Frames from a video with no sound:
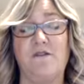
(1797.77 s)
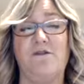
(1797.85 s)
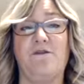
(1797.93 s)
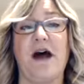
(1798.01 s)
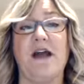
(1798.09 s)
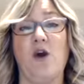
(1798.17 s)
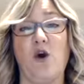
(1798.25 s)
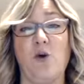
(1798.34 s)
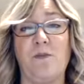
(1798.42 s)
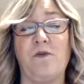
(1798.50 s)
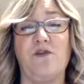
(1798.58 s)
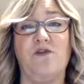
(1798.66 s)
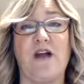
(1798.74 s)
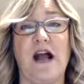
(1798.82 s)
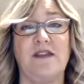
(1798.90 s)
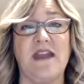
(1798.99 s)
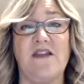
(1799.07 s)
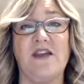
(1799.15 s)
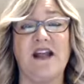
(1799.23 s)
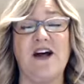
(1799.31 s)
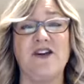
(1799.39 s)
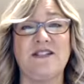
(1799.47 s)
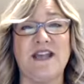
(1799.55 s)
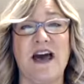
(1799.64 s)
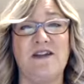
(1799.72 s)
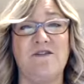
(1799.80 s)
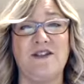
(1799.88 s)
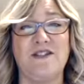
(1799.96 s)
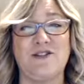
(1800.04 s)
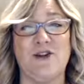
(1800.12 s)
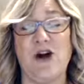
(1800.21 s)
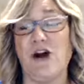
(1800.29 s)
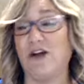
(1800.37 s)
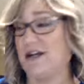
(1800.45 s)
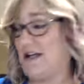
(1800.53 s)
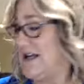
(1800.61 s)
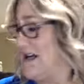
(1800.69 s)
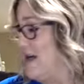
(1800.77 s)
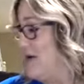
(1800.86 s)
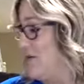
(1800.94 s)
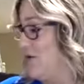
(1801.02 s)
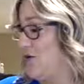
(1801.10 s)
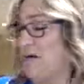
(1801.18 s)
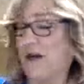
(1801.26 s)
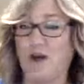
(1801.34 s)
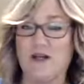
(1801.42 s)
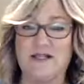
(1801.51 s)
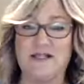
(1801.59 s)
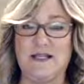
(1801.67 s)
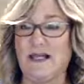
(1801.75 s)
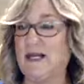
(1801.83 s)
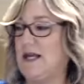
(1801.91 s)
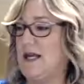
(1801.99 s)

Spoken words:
I hope if you've got nothing else out of this talk with my crazy